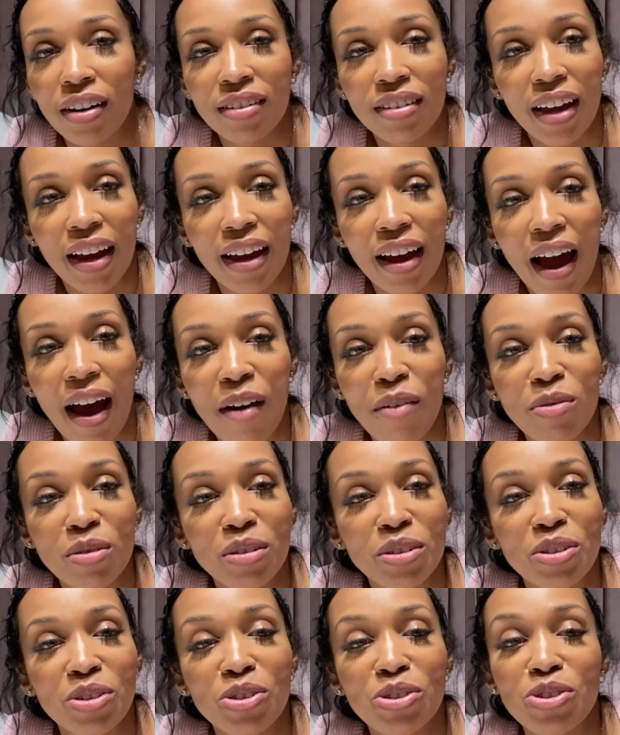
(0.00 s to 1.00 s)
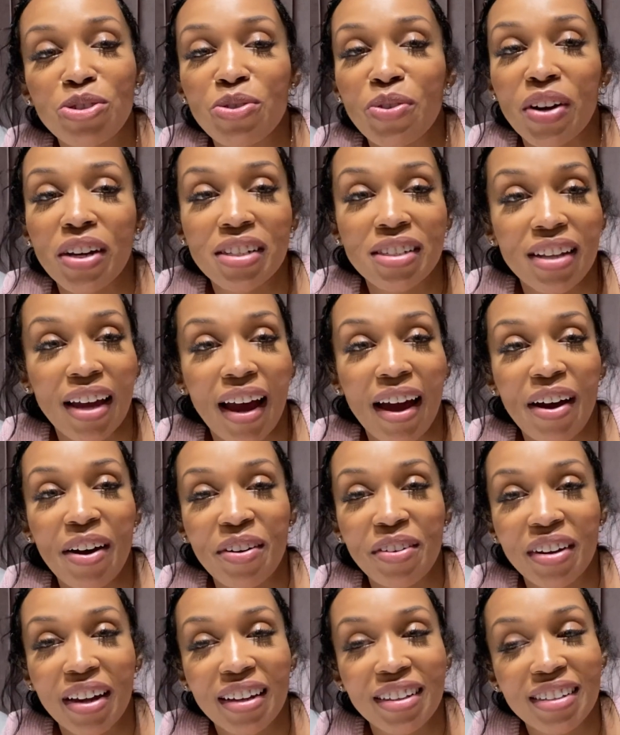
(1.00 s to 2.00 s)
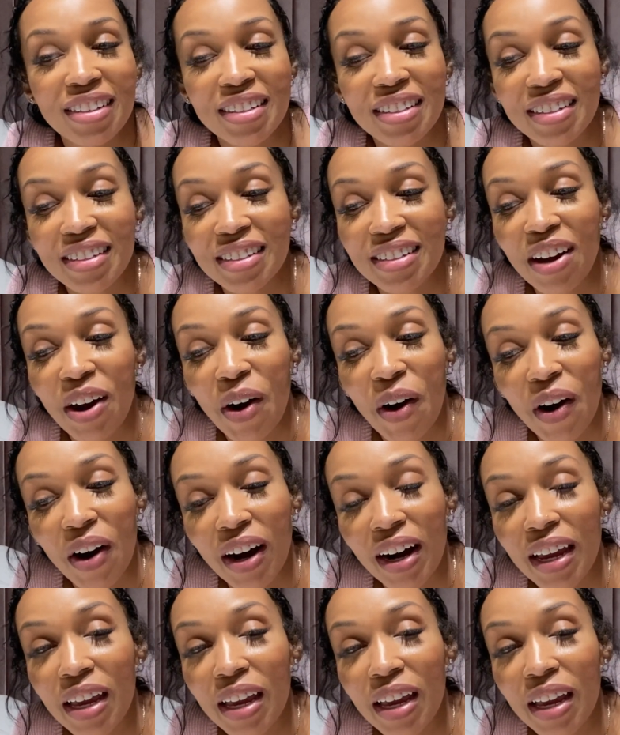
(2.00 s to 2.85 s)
Like, I was stressed out. Like, this is hard.